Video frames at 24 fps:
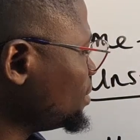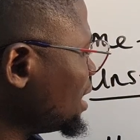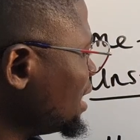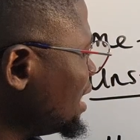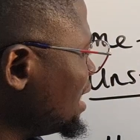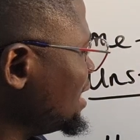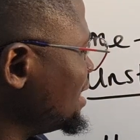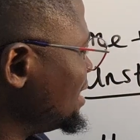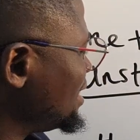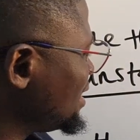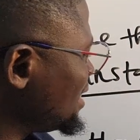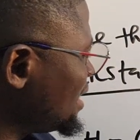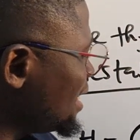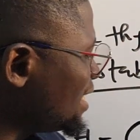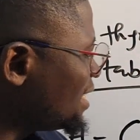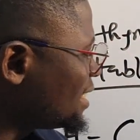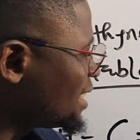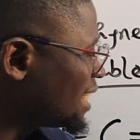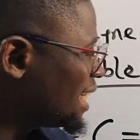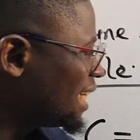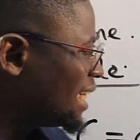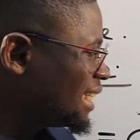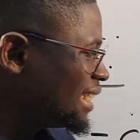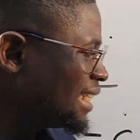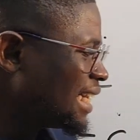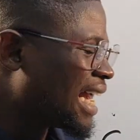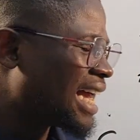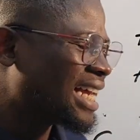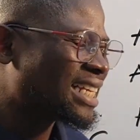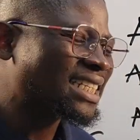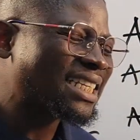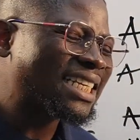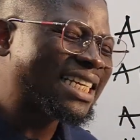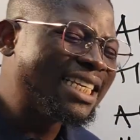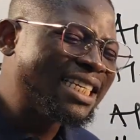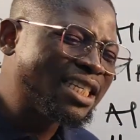In steel
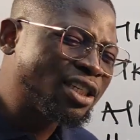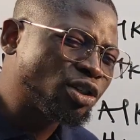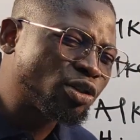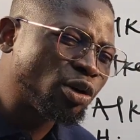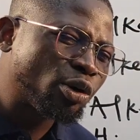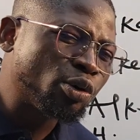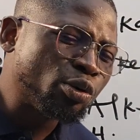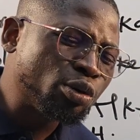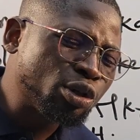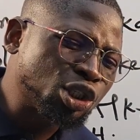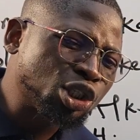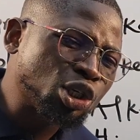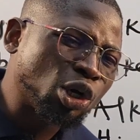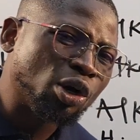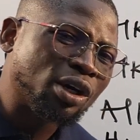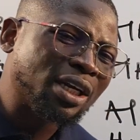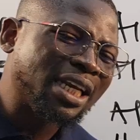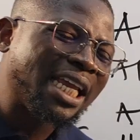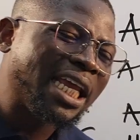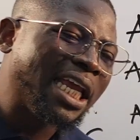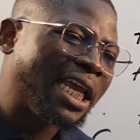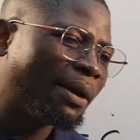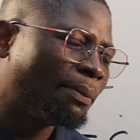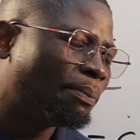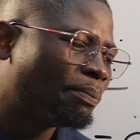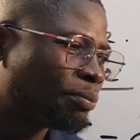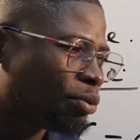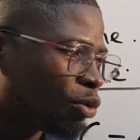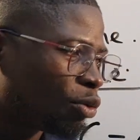cylinders, in solution, in